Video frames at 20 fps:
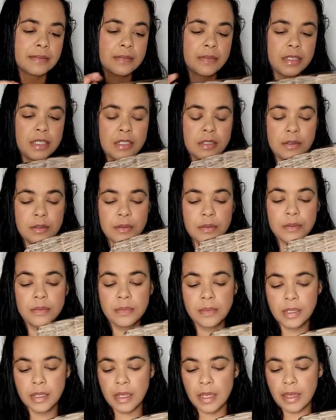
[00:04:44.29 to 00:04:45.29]
little
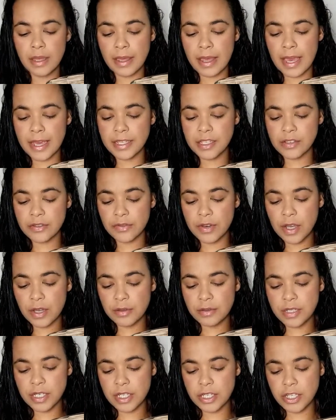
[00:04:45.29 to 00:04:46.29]

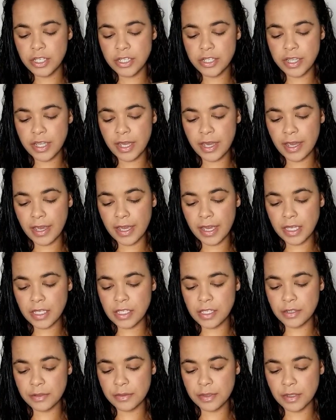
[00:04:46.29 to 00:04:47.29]
casserole dish thing, I
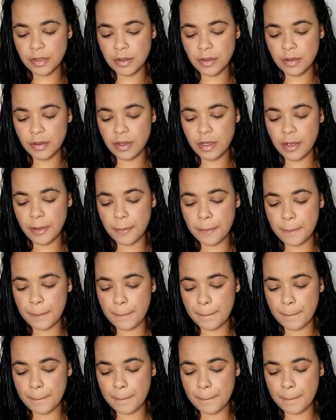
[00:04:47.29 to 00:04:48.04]
guess you would call it.